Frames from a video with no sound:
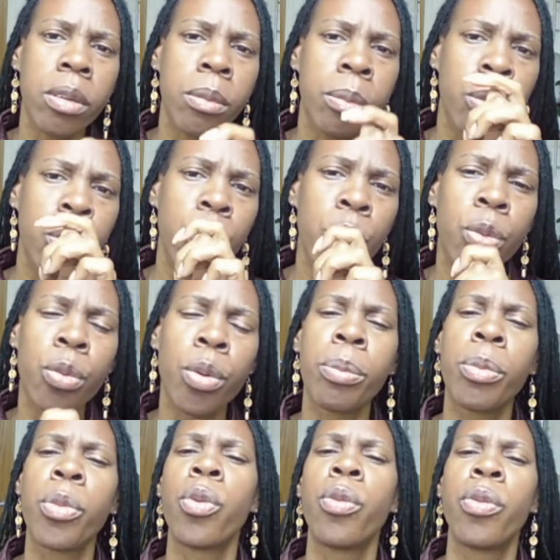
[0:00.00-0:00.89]

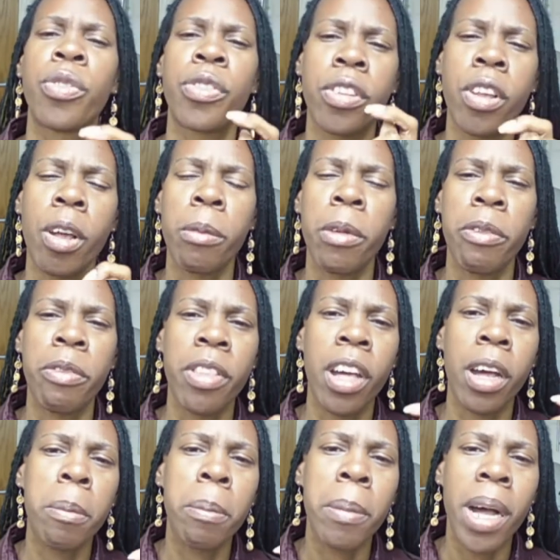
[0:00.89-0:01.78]
remove some of
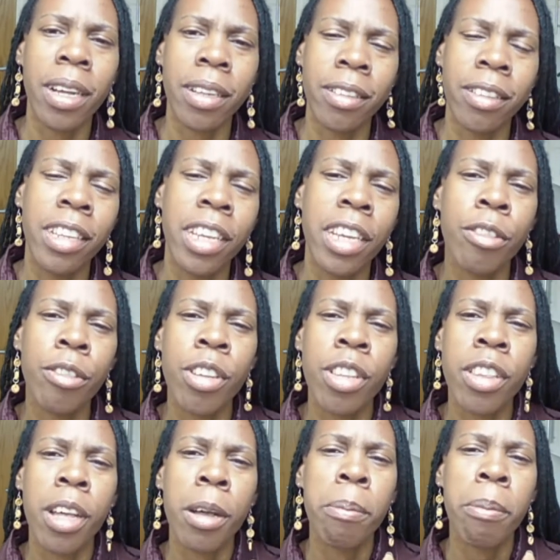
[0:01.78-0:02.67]
that
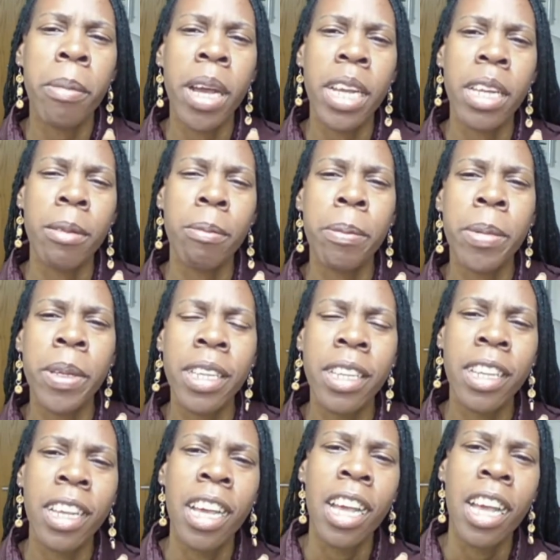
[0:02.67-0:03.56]
bacteria that might
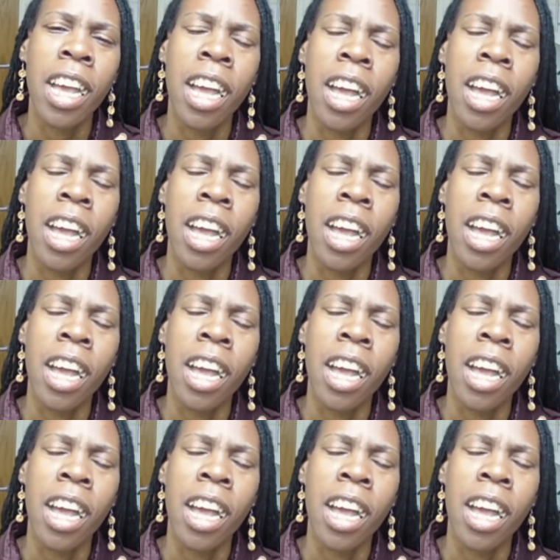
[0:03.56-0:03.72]
be